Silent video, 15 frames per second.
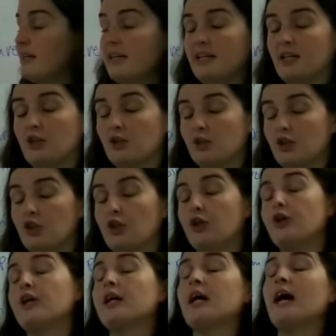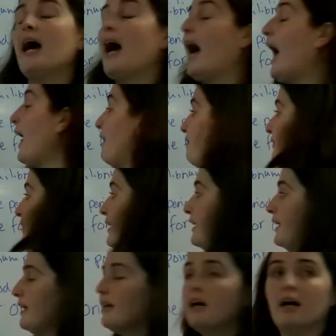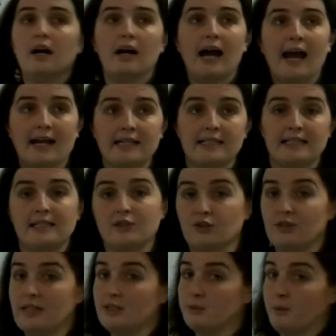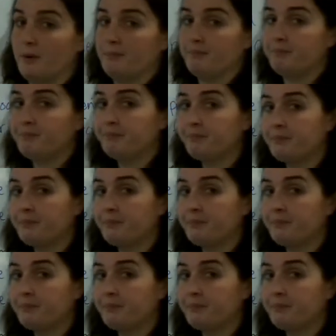really good look at the axes on this one.